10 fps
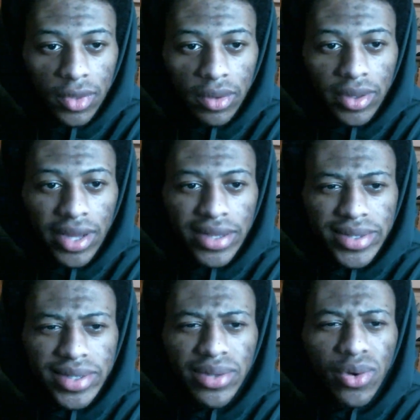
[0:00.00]
you have to
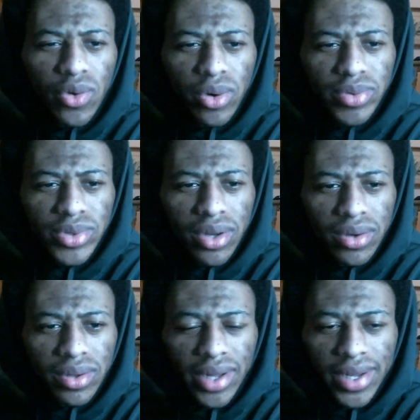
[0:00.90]
see new groups though.
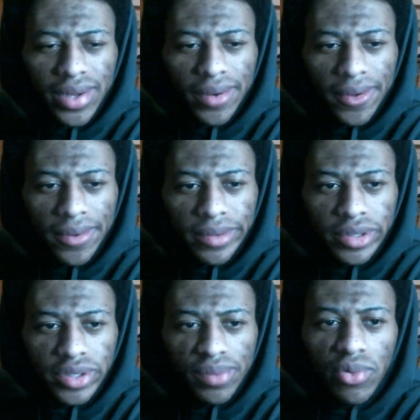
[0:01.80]
Like
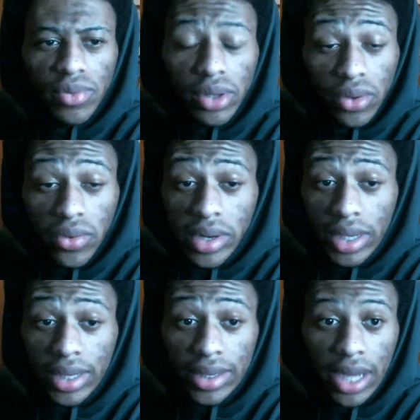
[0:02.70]
she's been really throwing
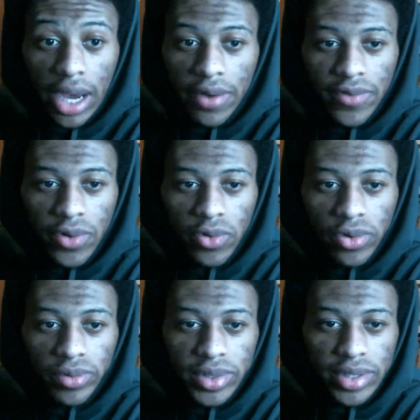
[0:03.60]
a lot of new
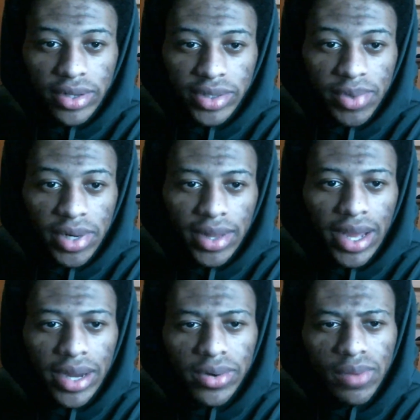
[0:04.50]
people. There's been a
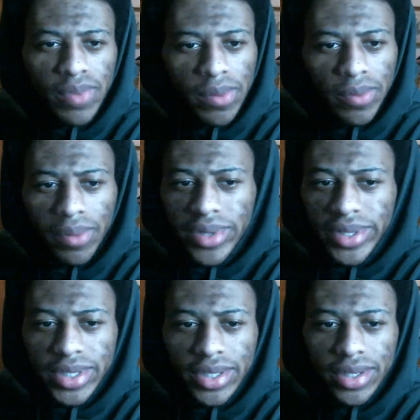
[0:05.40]
lot of new people I've been
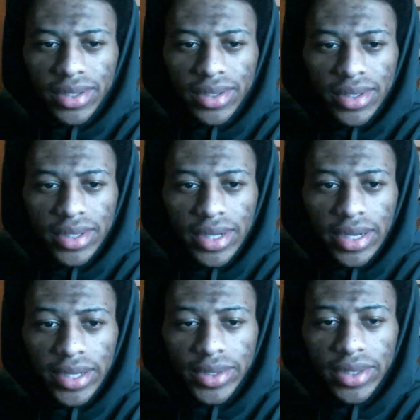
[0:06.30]
seeing.
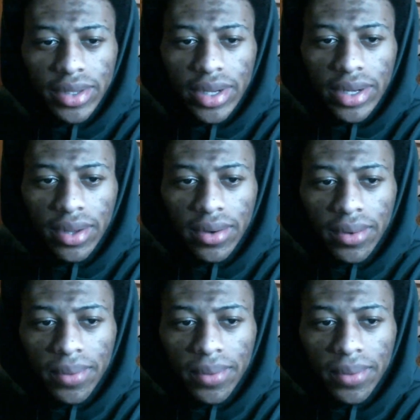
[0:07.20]
That's a good thing though.